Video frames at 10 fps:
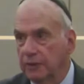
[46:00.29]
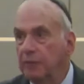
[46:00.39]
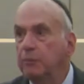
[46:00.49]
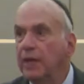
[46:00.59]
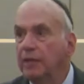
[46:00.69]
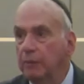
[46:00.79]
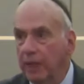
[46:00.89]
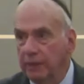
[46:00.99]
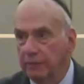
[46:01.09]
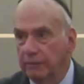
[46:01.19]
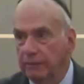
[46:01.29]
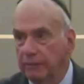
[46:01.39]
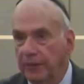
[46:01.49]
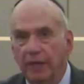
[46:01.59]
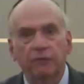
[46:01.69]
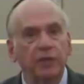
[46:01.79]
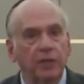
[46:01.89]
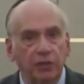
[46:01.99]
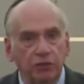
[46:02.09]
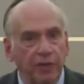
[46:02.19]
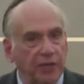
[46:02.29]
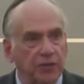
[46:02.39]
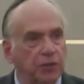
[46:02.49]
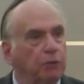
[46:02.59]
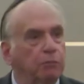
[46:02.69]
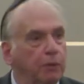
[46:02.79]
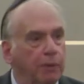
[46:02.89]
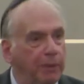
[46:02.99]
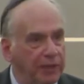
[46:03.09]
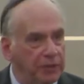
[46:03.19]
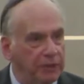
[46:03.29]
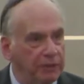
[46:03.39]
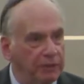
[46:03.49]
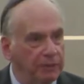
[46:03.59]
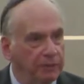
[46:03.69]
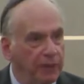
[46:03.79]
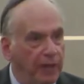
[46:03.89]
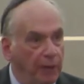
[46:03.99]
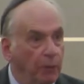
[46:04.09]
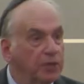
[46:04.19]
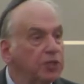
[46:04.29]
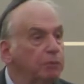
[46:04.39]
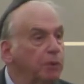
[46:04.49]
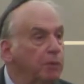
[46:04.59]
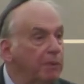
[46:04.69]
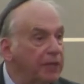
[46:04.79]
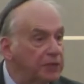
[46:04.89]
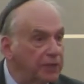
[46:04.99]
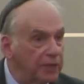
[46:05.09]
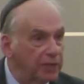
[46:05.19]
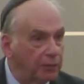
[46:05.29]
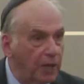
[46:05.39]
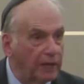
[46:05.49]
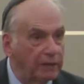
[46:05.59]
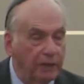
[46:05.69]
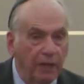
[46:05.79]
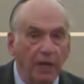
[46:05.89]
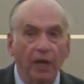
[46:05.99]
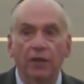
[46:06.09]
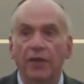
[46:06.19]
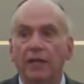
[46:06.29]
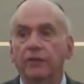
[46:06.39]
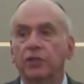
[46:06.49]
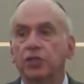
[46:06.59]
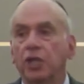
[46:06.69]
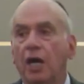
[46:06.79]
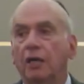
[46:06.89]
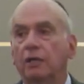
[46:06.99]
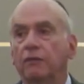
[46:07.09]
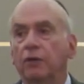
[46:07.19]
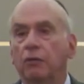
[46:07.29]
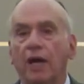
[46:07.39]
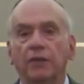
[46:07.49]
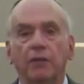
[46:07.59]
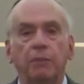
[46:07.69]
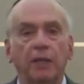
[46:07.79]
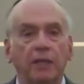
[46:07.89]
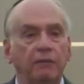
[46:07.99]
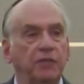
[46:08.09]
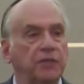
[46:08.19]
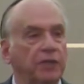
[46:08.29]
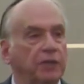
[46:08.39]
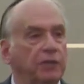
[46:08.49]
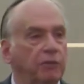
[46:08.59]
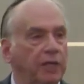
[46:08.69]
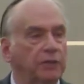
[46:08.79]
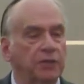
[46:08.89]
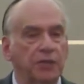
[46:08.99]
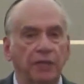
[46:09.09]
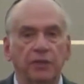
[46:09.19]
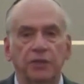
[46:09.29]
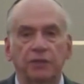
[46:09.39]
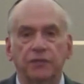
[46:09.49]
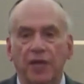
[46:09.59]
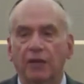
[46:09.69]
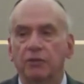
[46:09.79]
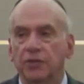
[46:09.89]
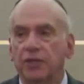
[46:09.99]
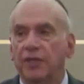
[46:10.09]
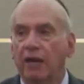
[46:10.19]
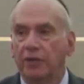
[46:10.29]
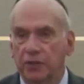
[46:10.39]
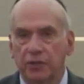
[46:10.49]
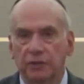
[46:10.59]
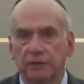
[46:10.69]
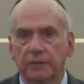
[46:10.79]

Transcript: Keep that in mind. Every country has its own bubbe meise. And what is the bubbe meise in Iran? That the Shah of Iran, the Pahlavis, are the direct descendants of Cyrus and Darius.